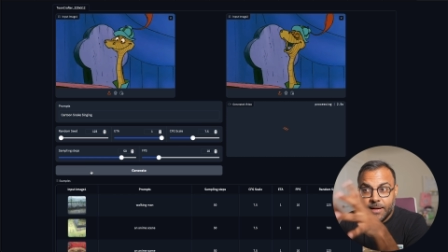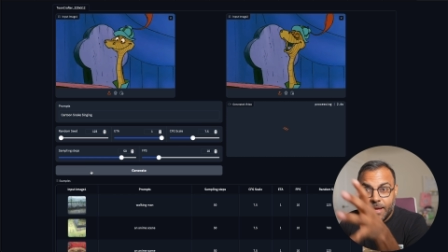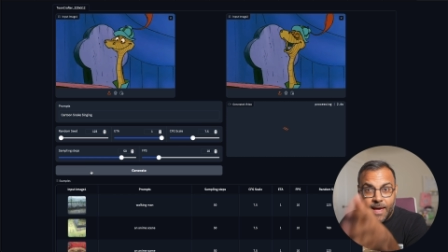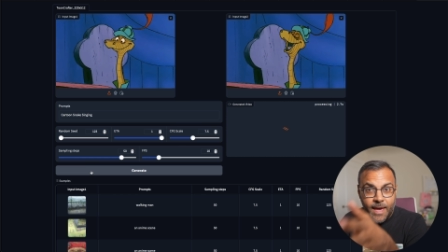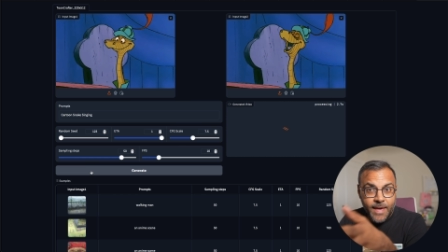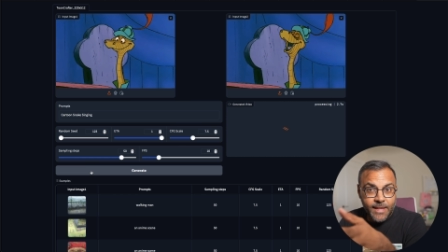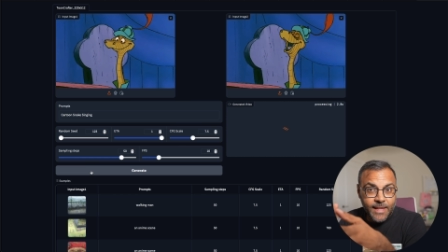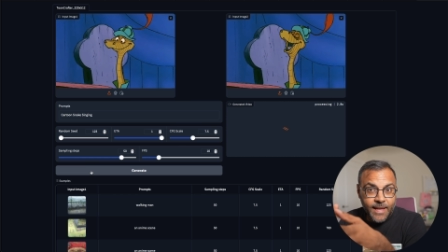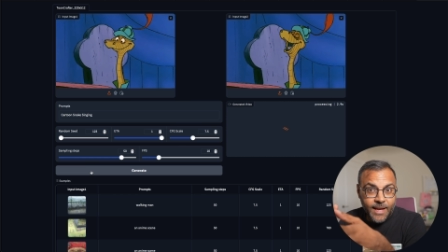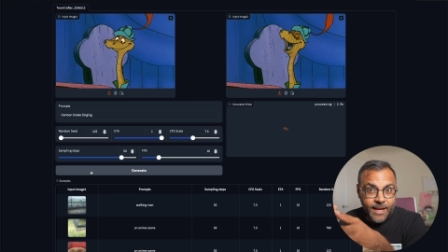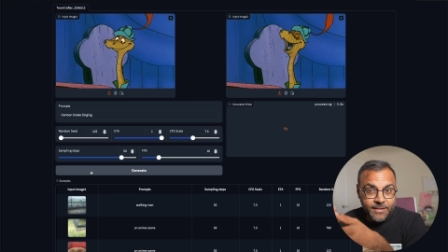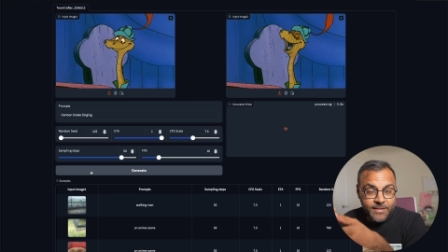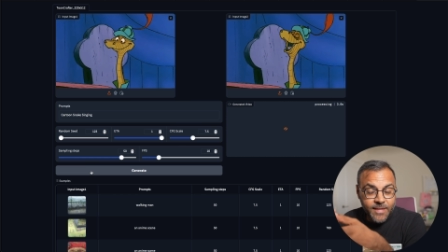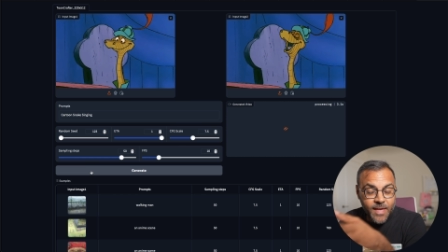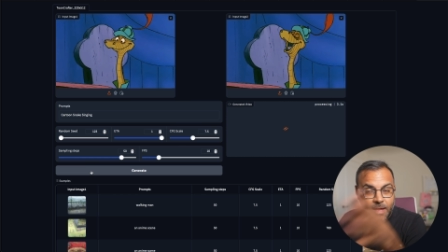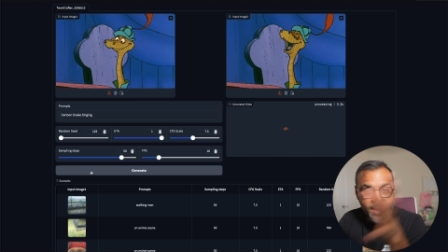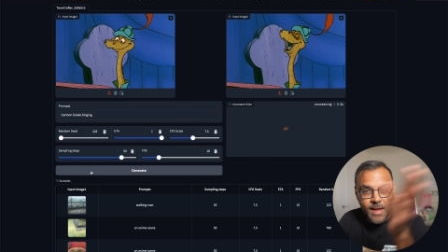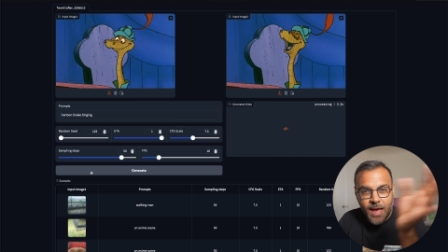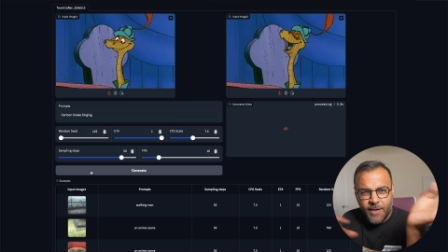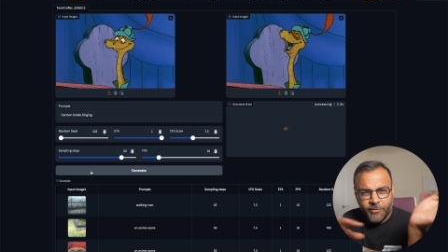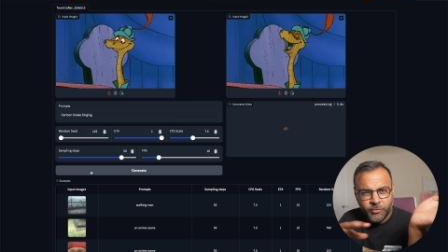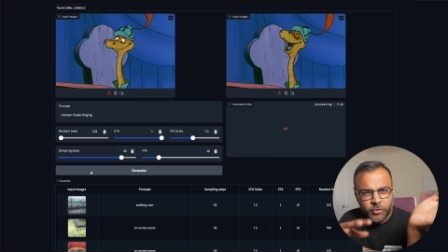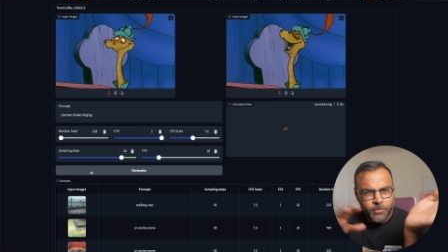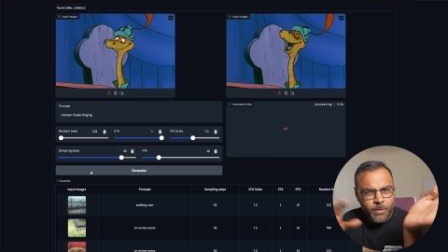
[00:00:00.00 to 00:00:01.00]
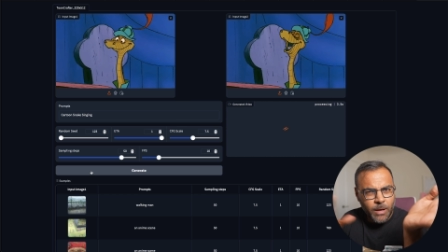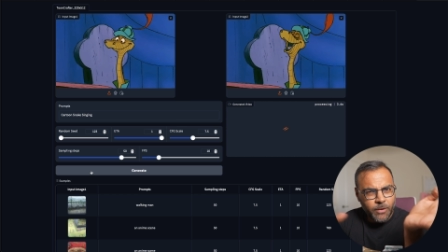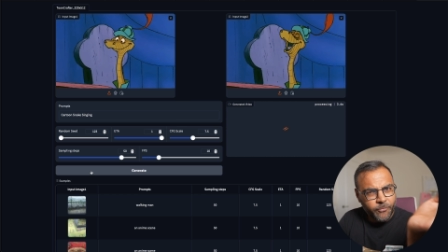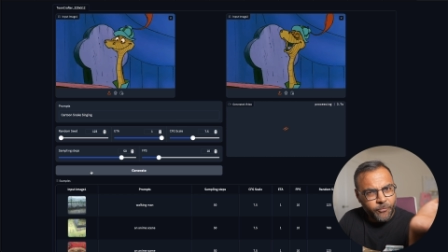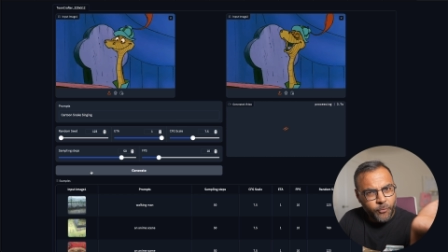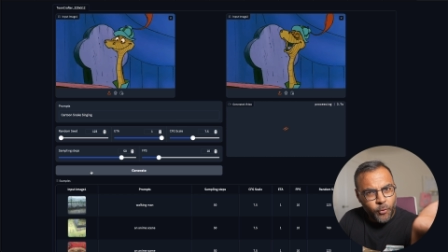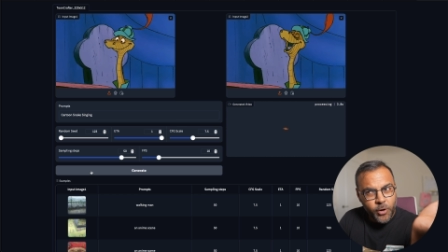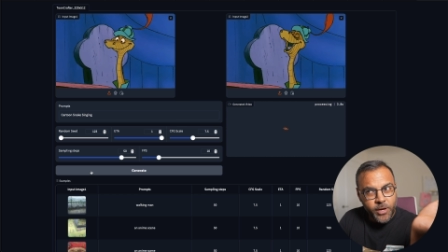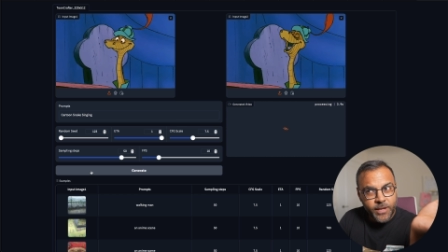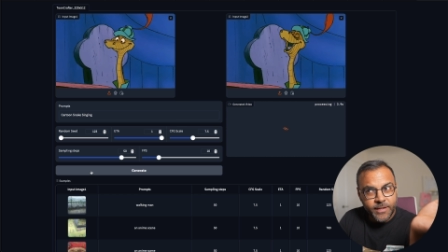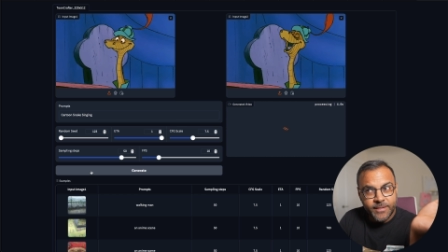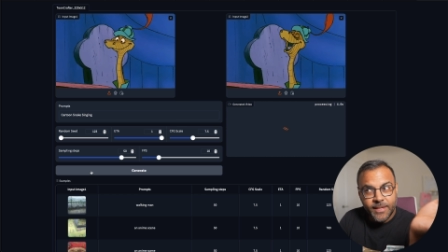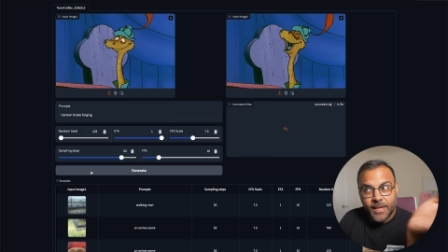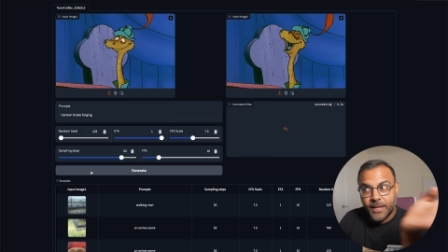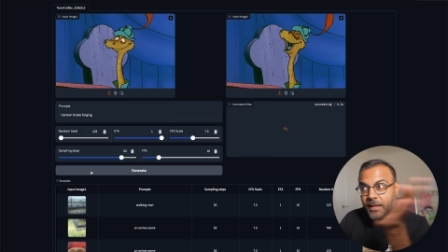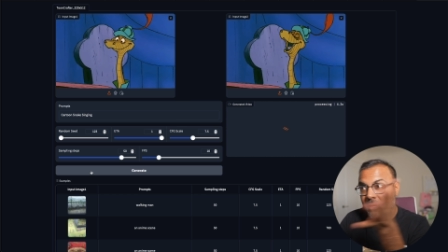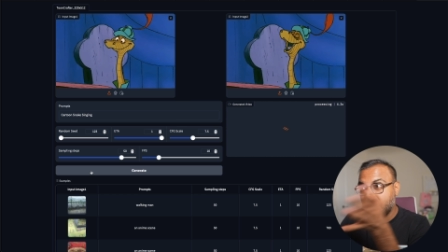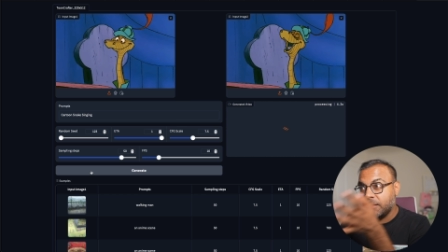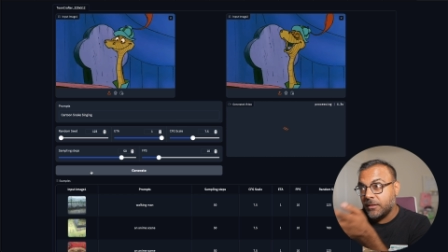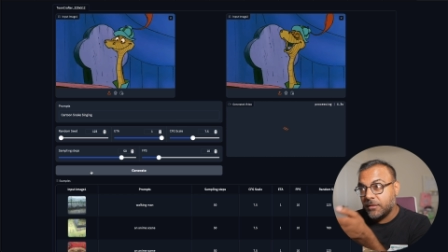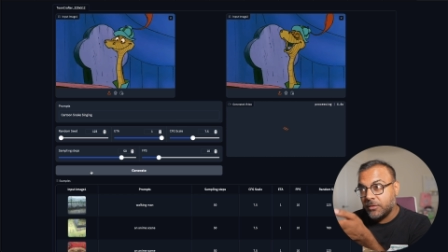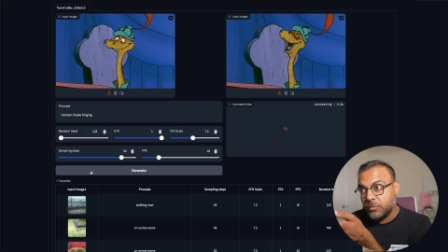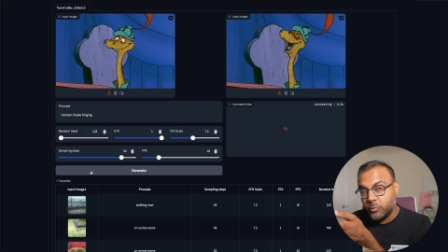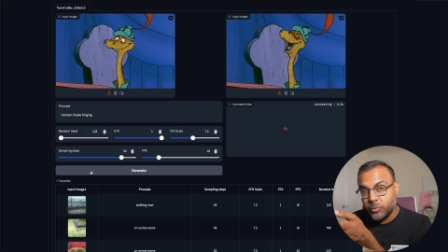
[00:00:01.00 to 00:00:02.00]
And like I said, after about 40
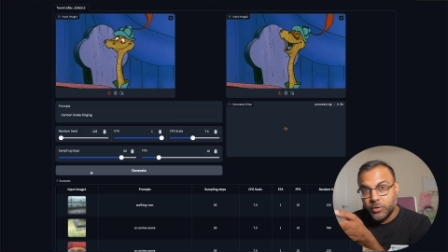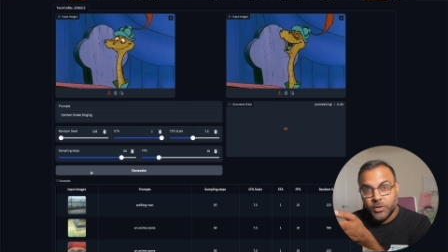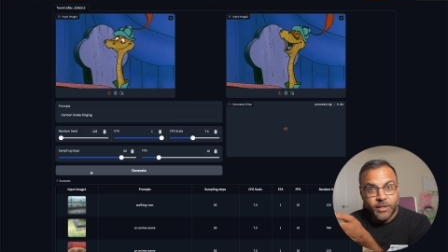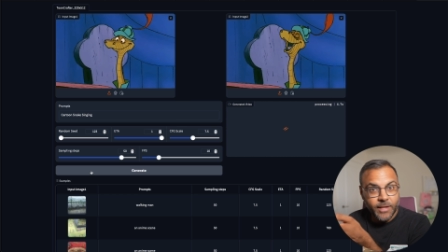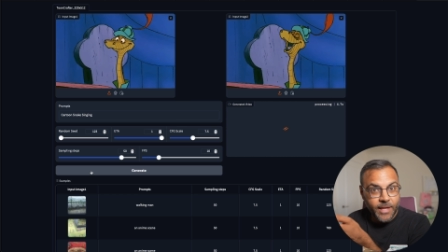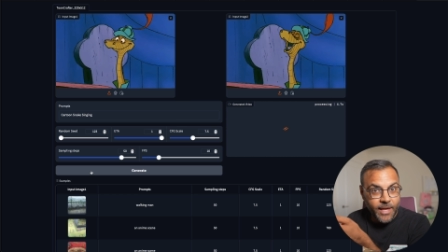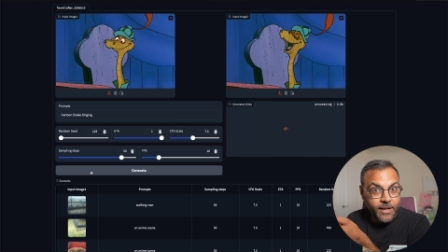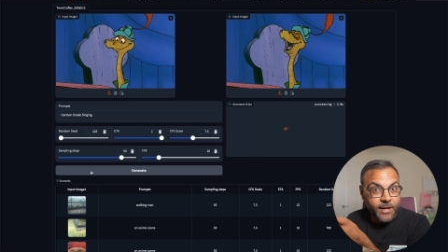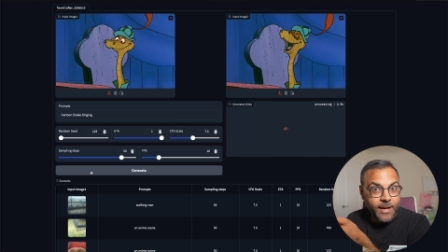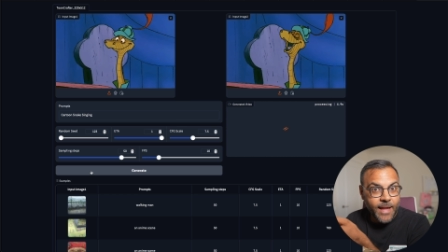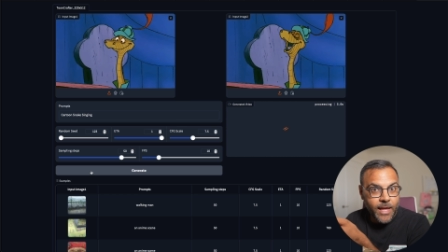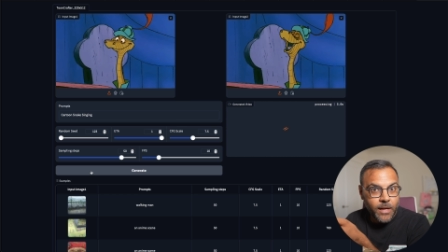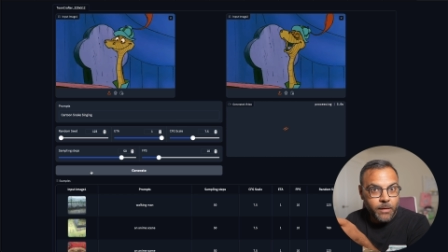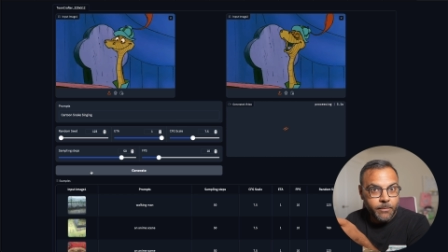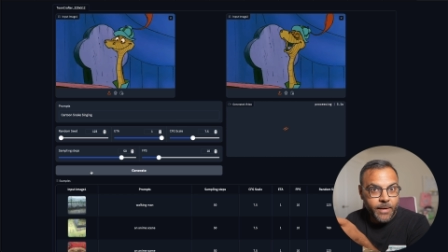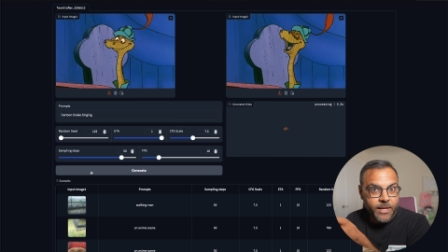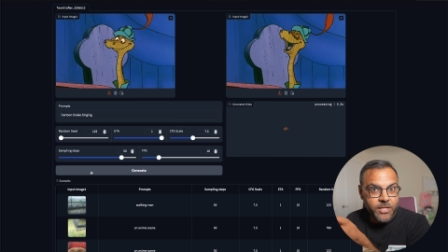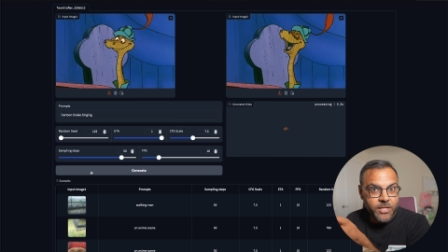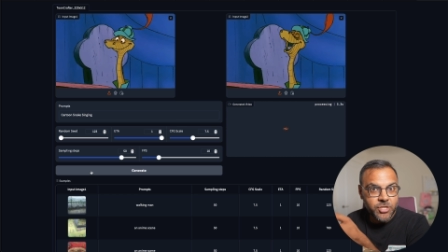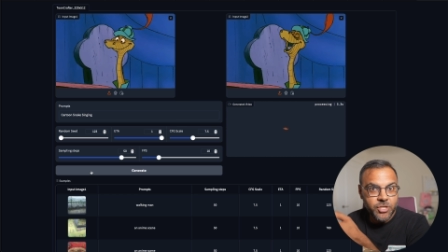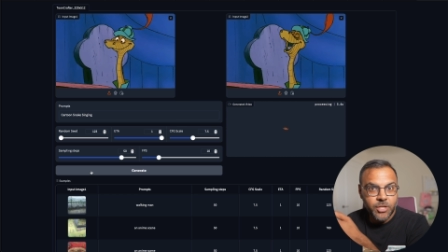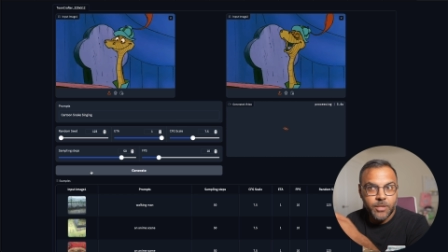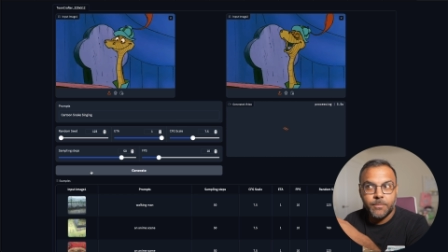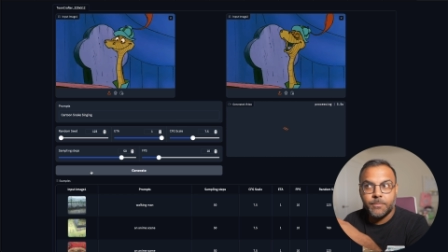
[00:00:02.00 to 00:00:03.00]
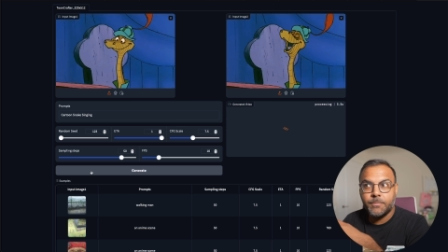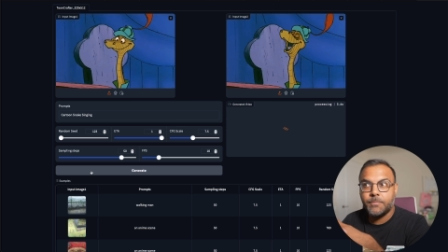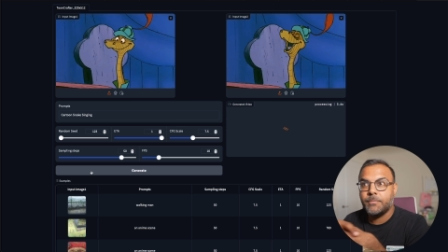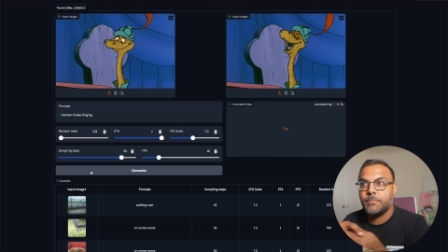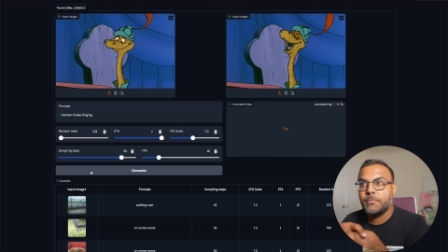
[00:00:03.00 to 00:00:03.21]
seconds, we'll get an animation.